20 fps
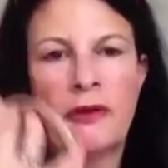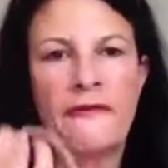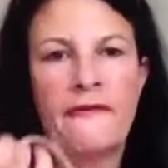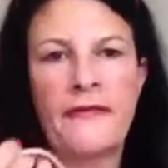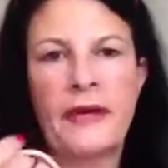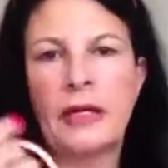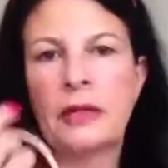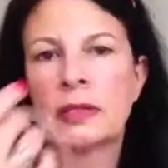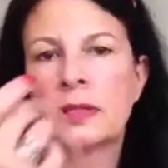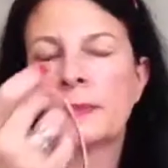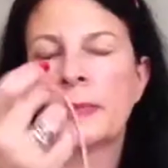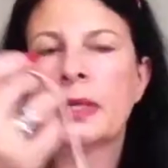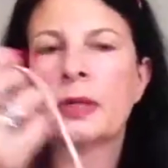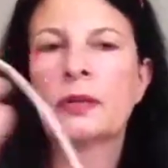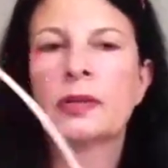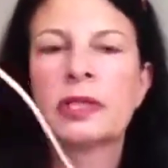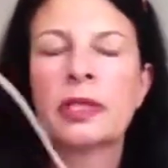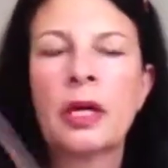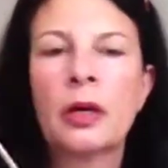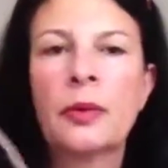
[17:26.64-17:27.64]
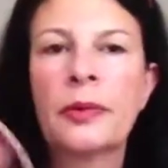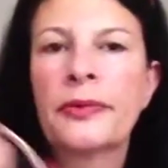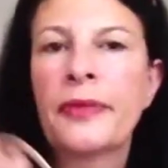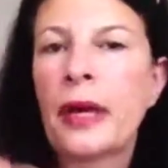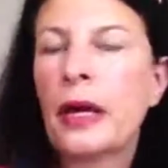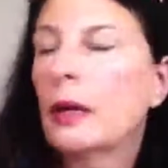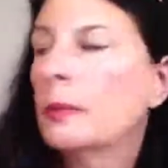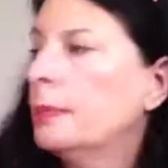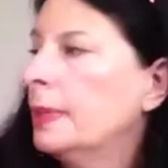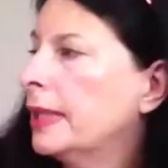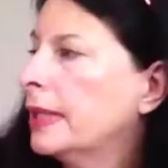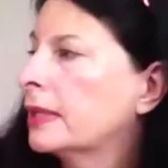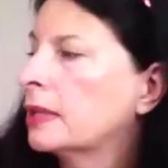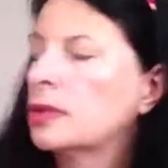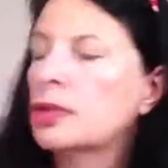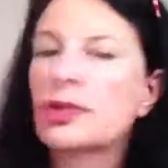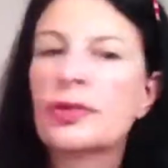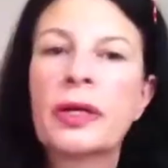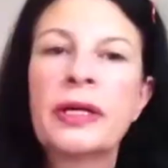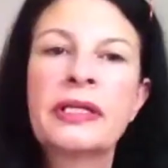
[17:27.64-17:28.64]
I found a belt to go with that pink
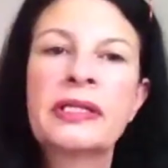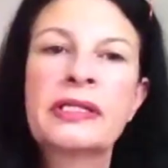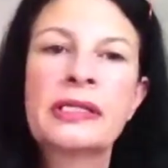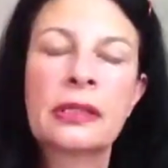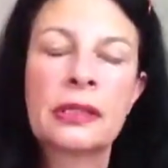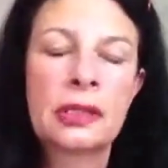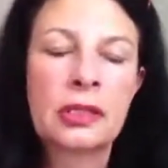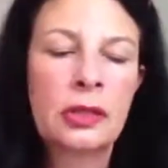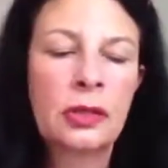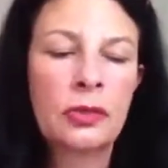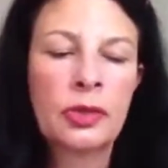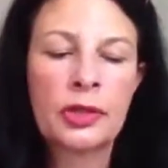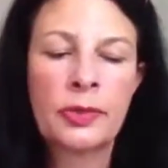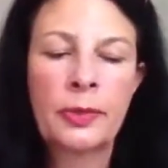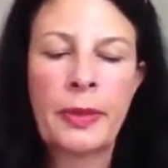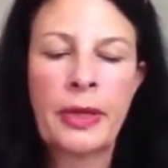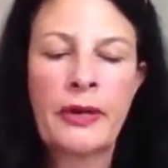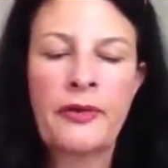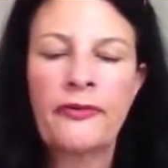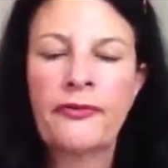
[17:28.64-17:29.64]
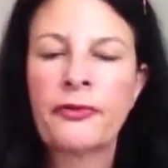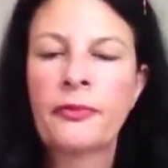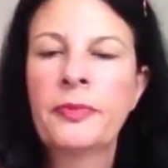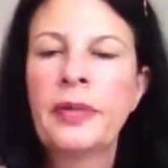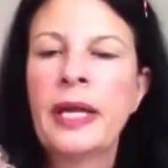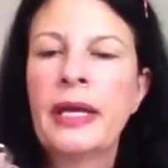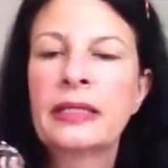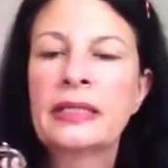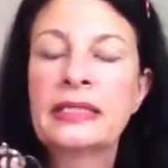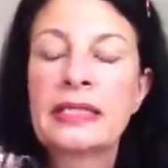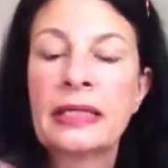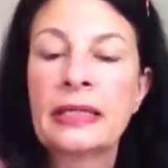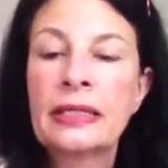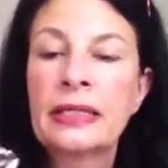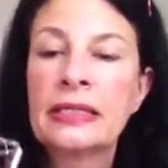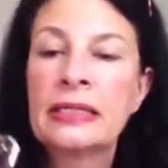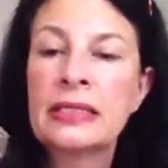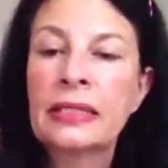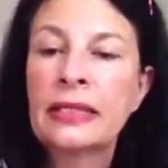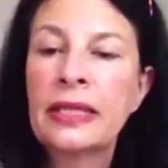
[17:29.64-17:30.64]
dress that I told you about from Next. And it
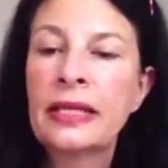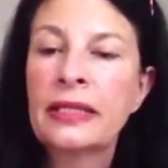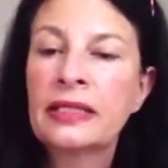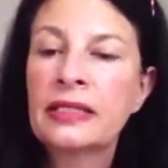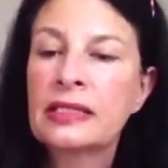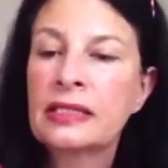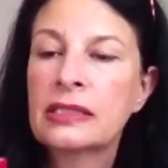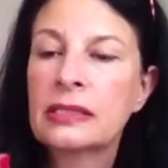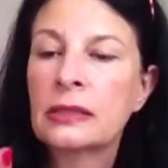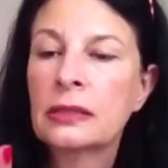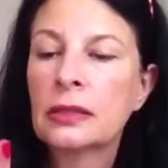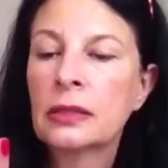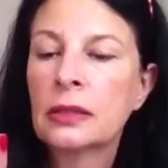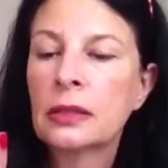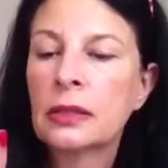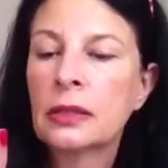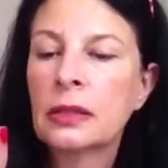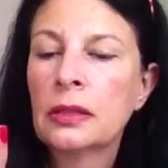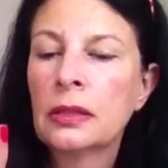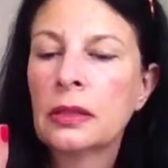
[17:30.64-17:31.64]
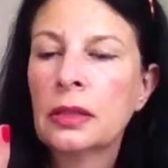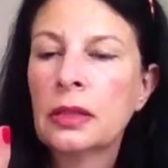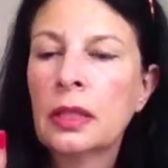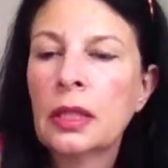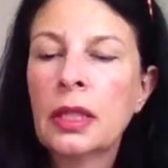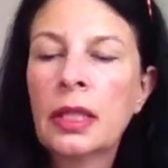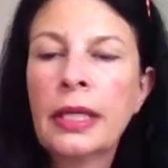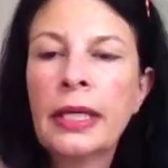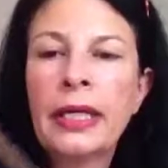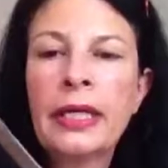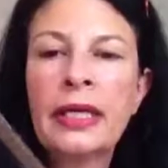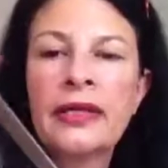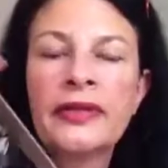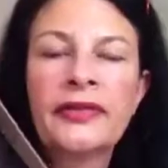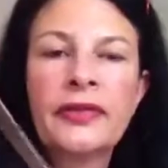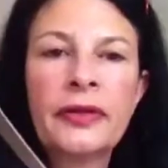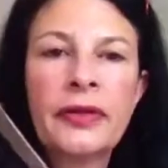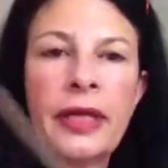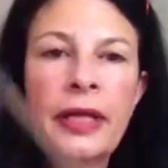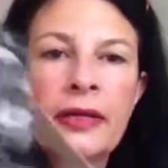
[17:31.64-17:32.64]
is
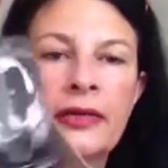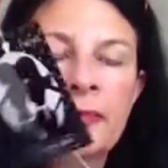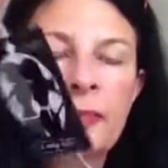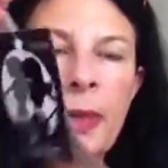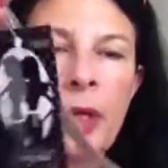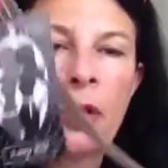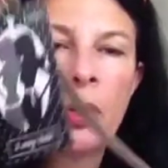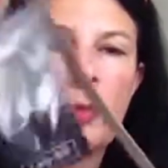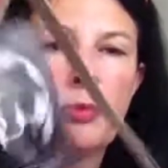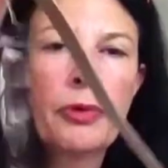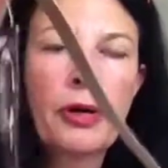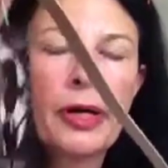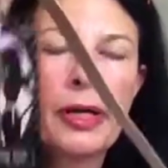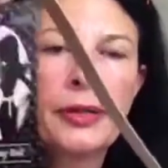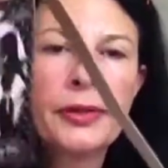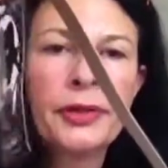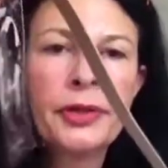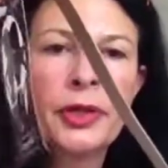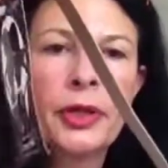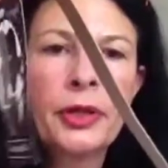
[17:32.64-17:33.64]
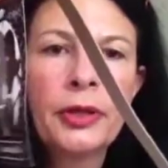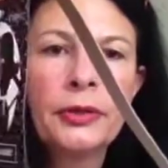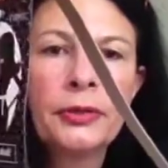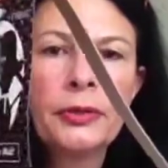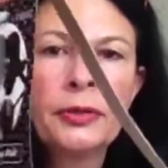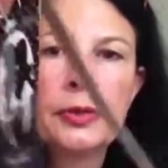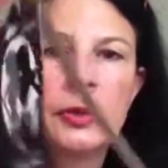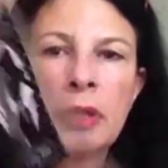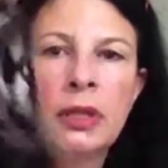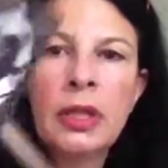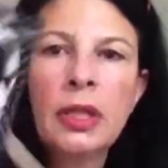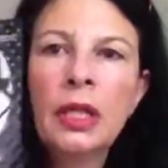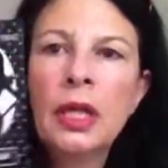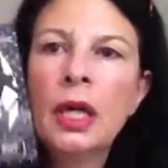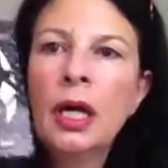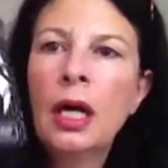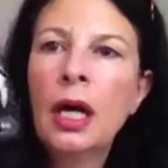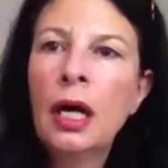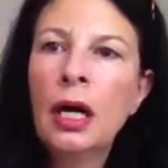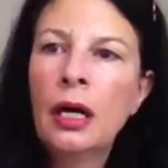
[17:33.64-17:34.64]
a Next belt, brand new.
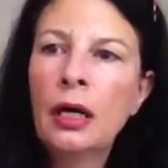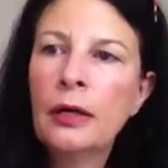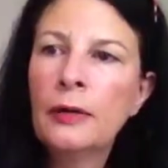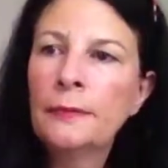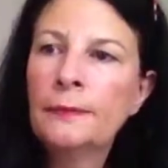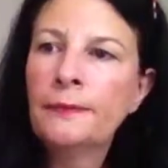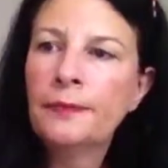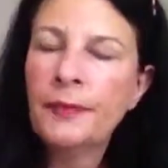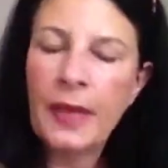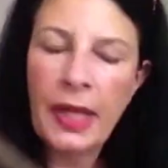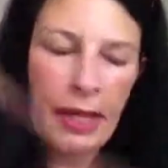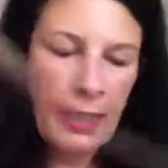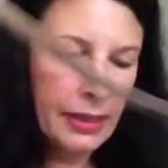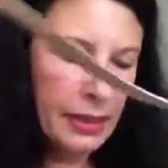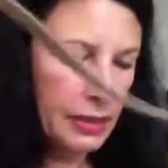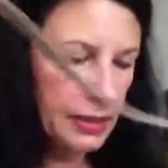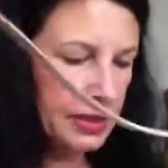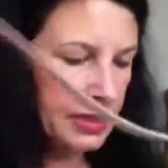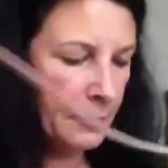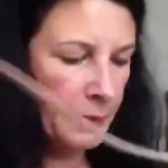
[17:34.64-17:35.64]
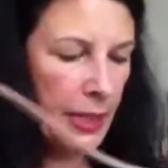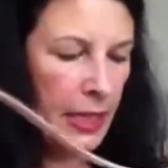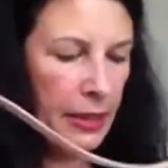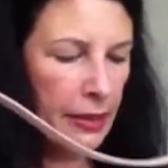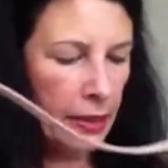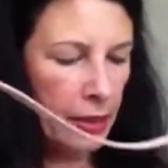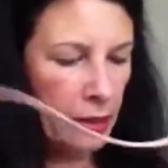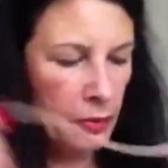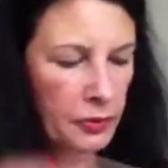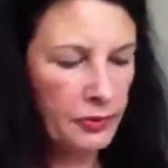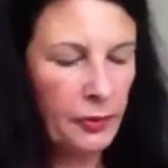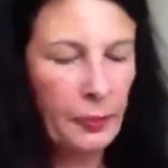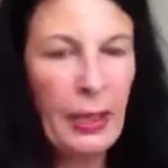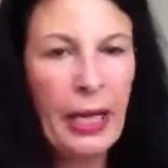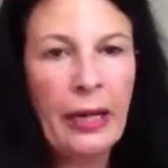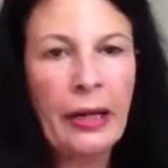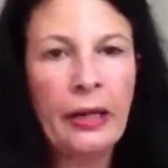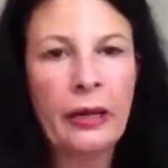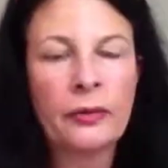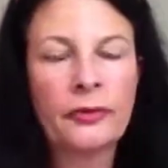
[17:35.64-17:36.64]
And it's it was a
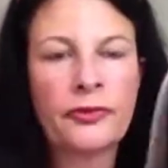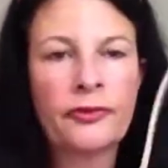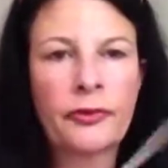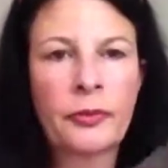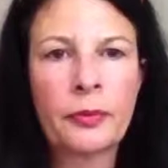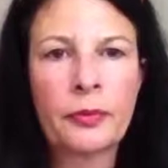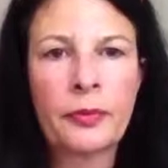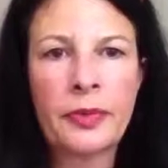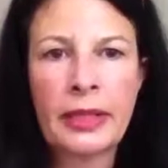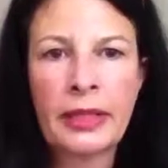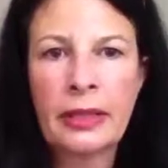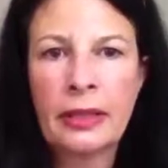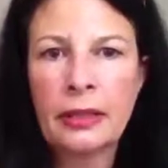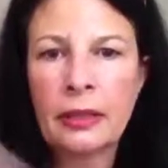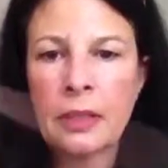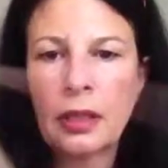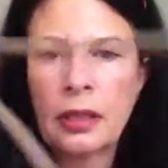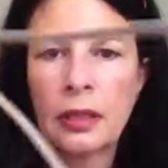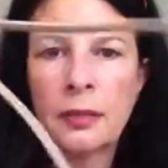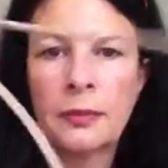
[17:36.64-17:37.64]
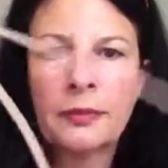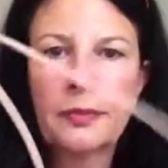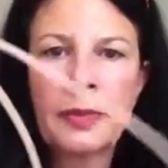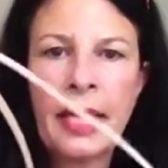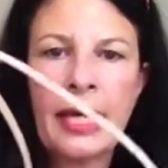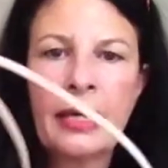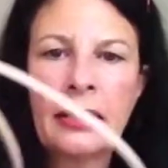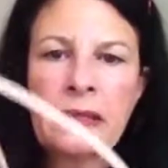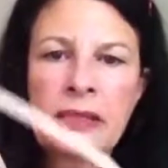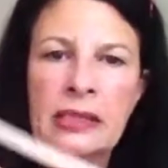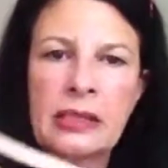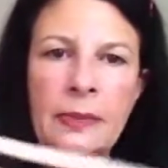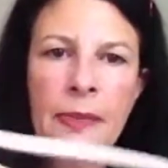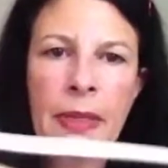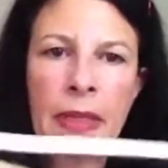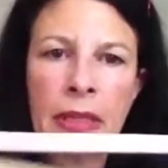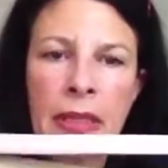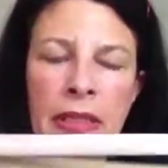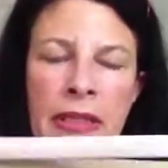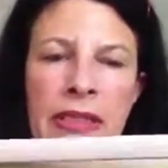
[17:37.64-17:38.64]
pound from the cancer
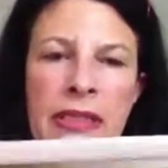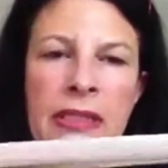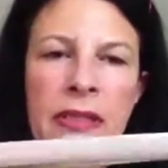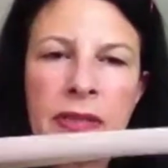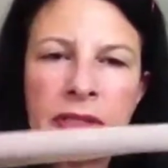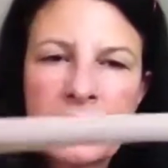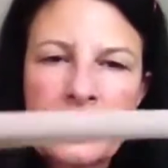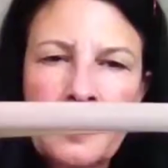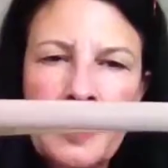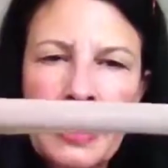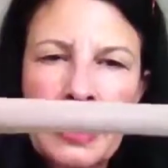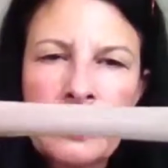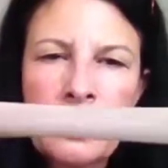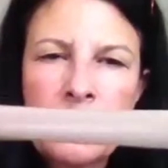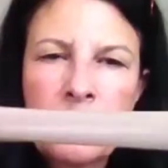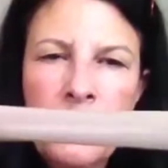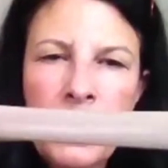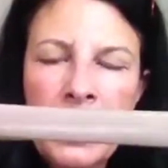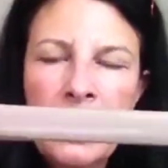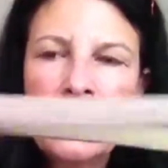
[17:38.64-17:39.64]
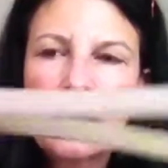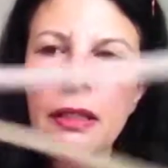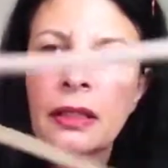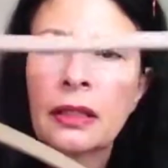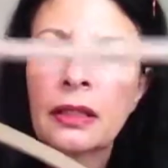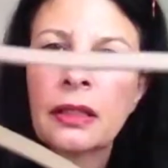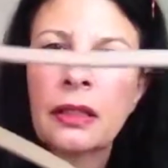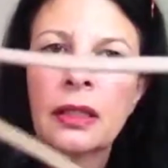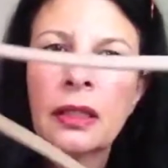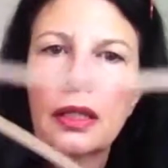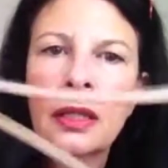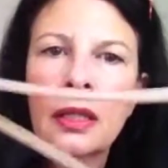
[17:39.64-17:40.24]
place. So it's a baby pink.